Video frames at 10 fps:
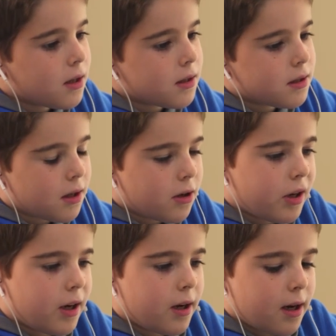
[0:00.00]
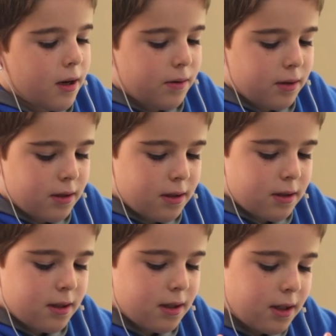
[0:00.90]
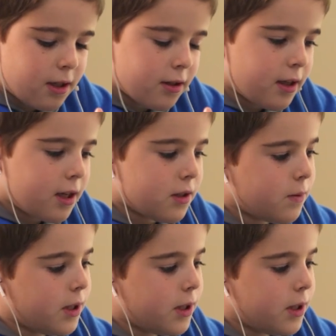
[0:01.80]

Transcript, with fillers: Sorry I, wasn't here last